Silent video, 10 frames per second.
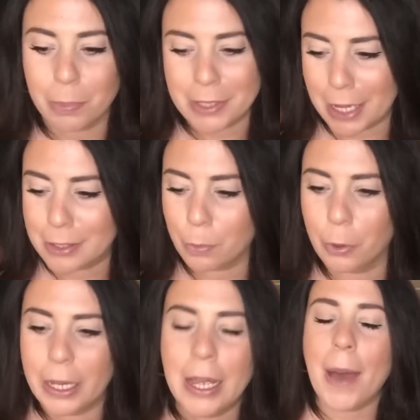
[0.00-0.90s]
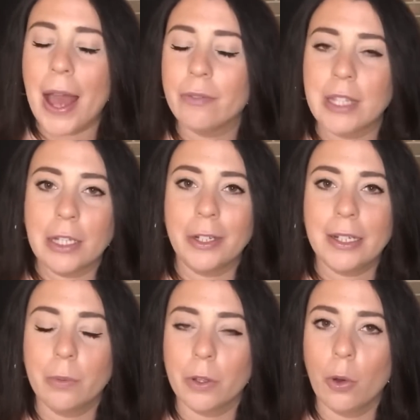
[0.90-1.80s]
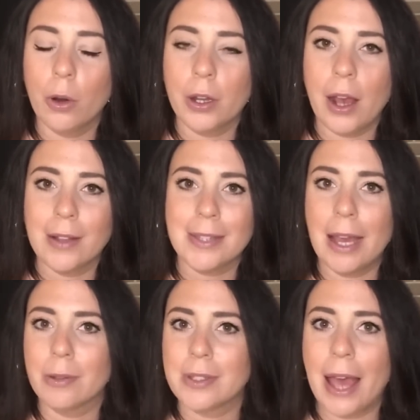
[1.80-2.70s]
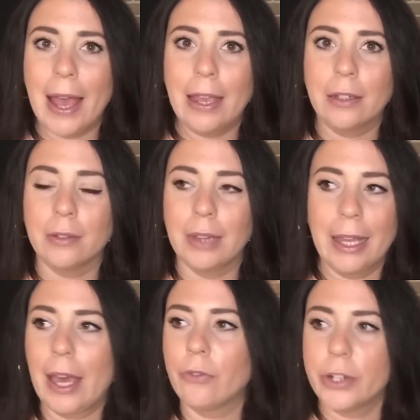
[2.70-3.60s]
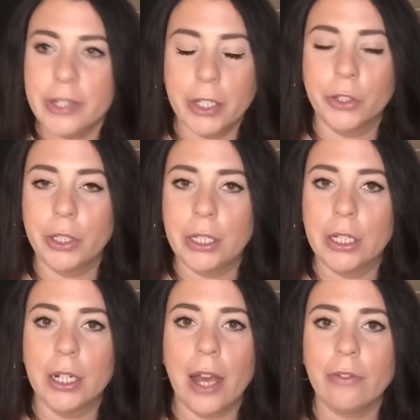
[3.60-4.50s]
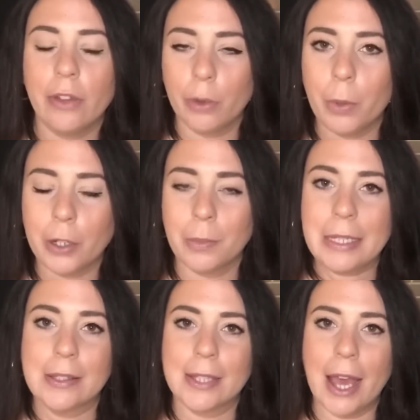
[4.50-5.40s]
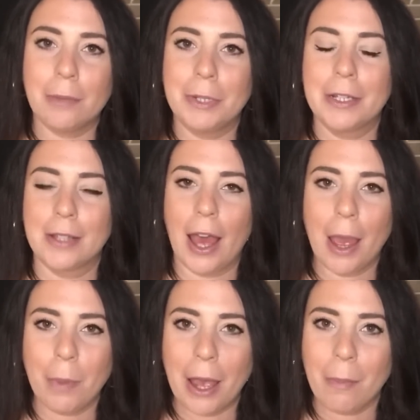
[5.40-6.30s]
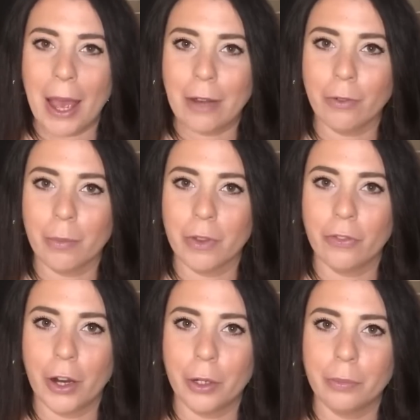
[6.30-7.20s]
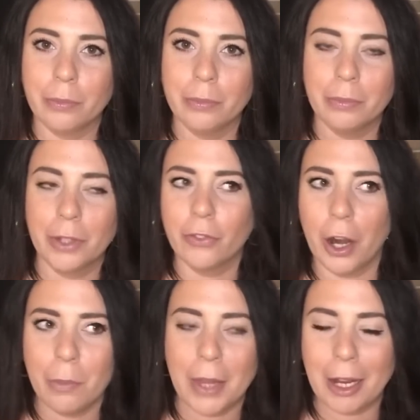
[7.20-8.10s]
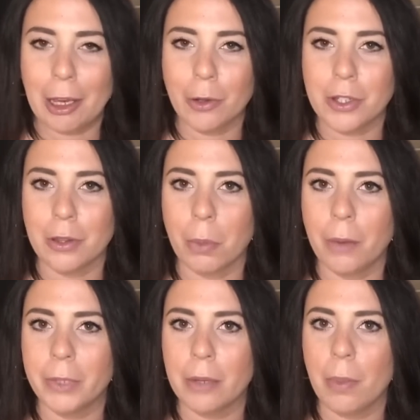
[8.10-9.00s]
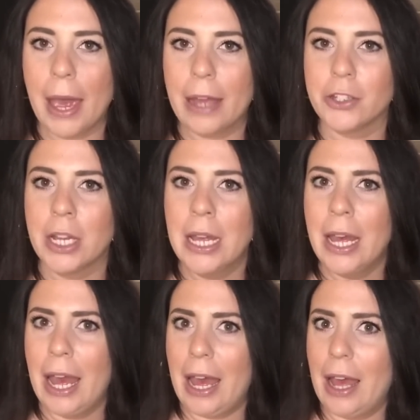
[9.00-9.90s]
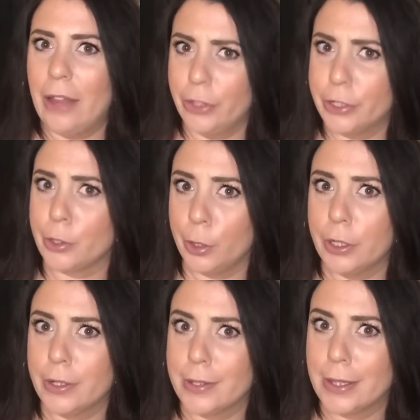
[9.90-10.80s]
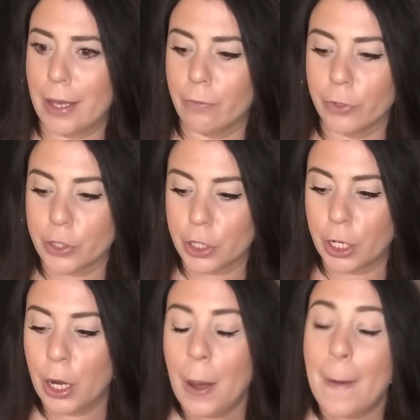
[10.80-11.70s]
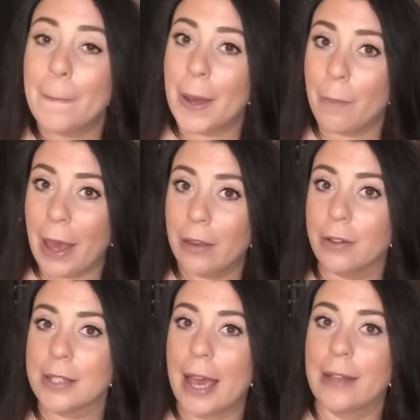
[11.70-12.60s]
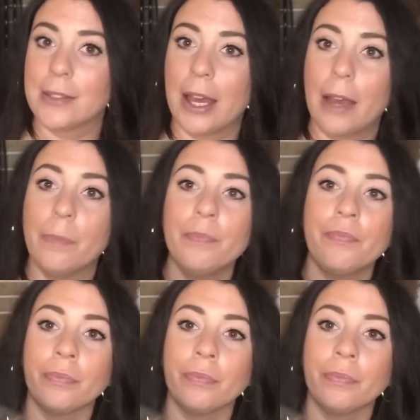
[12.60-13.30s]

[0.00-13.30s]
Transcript: besides the point, I've decorated with corn husks outside like every single year. I've never brought them inside because I buy mine from the farm that I go to, the pumpkin patch, and there's critters in them for sure. But Michael's has them